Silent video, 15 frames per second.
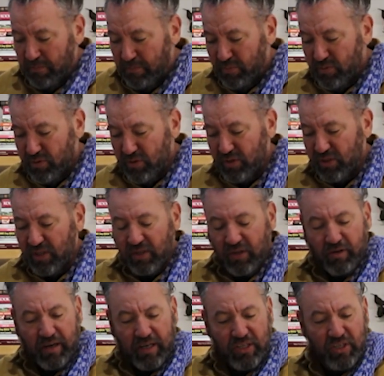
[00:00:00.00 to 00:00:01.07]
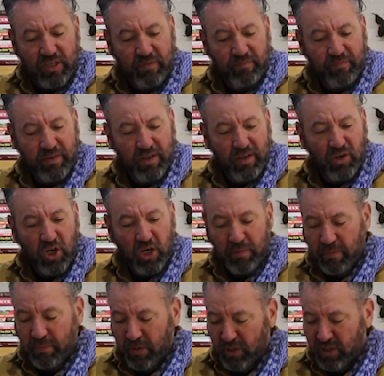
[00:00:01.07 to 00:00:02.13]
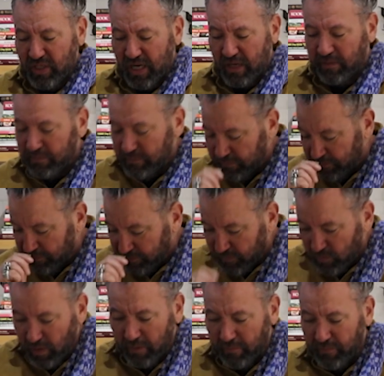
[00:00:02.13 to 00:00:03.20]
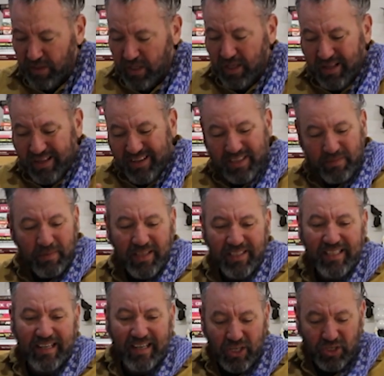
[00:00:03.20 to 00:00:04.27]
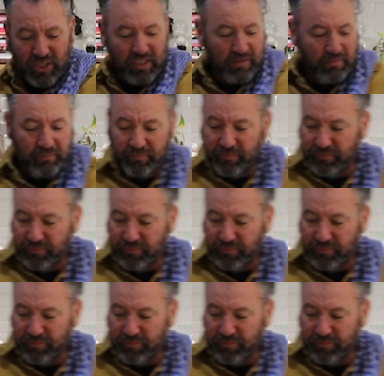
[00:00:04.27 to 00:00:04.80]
bruised, crushed cardamom pods in. Well, it smells delicious.